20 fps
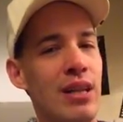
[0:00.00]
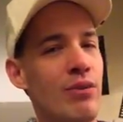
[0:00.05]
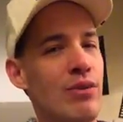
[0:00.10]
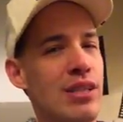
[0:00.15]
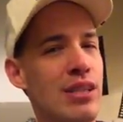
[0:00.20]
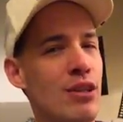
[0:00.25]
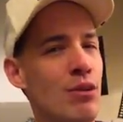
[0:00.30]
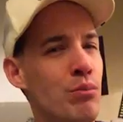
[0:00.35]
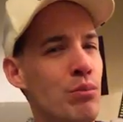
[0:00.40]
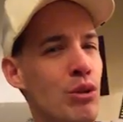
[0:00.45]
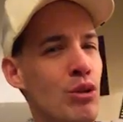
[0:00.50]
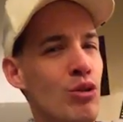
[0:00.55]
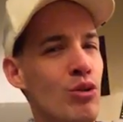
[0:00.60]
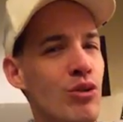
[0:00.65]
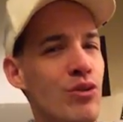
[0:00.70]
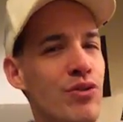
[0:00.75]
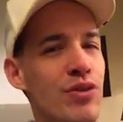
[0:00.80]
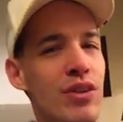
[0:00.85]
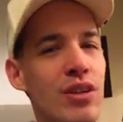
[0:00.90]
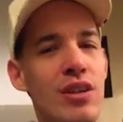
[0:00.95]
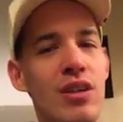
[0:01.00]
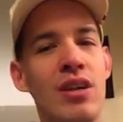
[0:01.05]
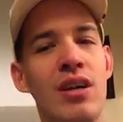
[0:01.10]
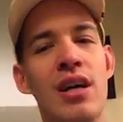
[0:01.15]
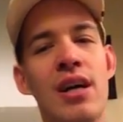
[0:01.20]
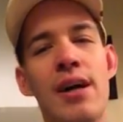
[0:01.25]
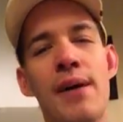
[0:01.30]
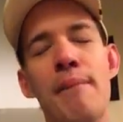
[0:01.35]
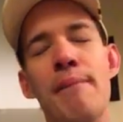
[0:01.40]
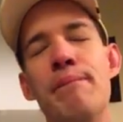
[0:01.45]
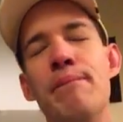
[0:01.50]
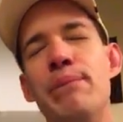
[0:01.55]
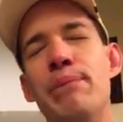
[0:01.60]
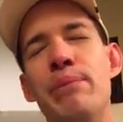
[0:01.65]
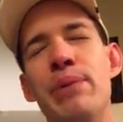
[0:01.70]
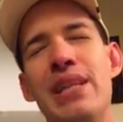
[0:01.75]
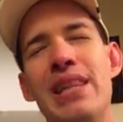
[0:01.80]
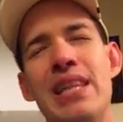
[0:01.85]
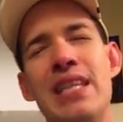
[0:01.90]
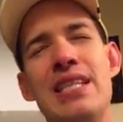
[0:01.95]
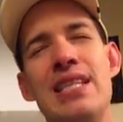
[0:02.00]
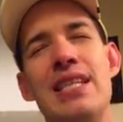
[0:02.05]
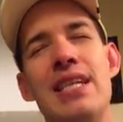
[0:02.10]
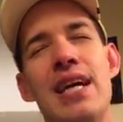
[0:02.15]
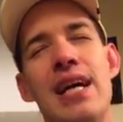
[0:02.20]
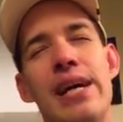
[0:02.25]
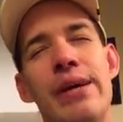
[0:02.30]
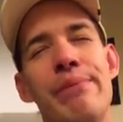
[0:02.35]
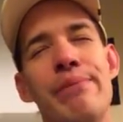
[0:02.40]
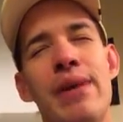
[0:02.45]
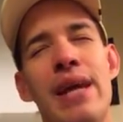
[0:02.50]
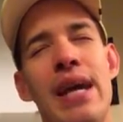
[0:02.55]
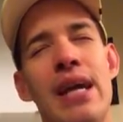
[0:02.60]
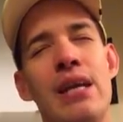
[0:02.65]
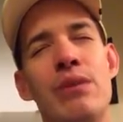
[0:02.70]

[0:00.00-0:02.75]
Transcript: That was so beautiful. But this time,